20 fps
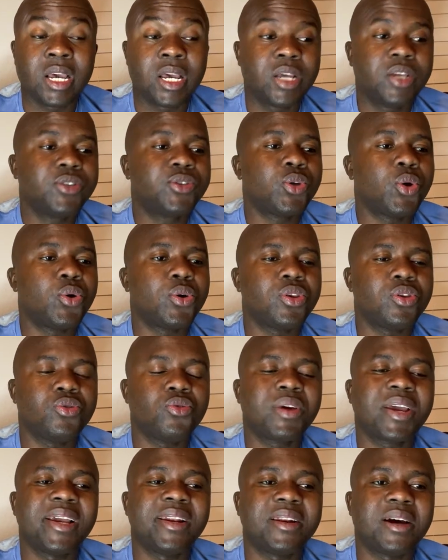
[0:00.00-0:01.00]
So you
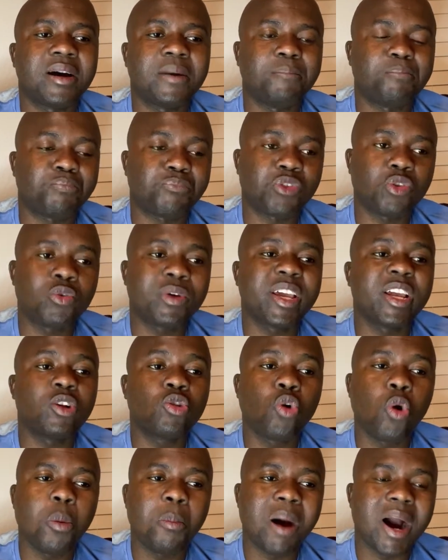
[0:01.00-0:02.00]
can
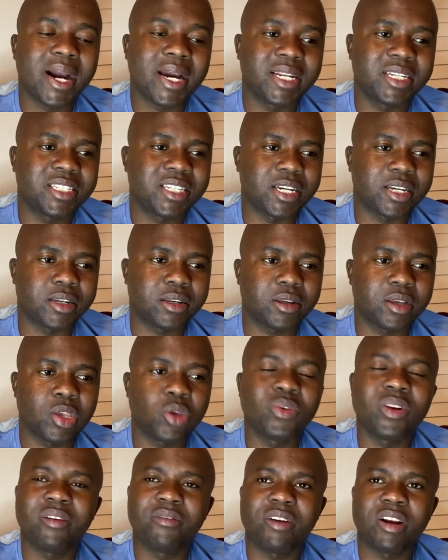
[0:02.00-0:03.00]
go back and check. You
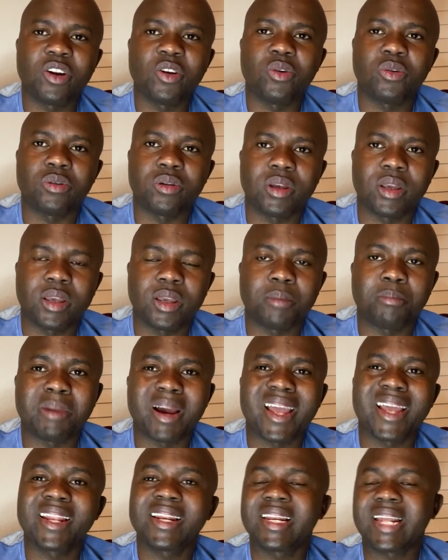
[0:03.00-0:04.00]
never know. It
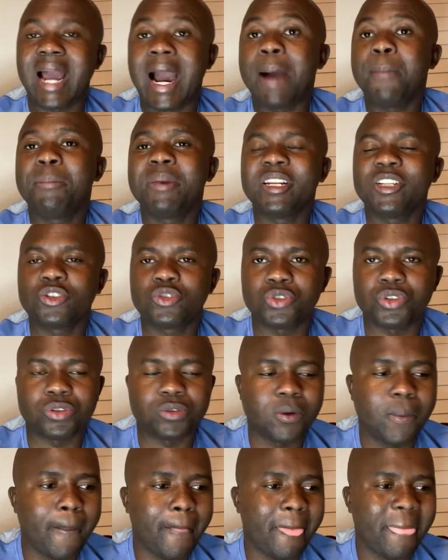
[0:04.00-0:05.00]
might happen to you.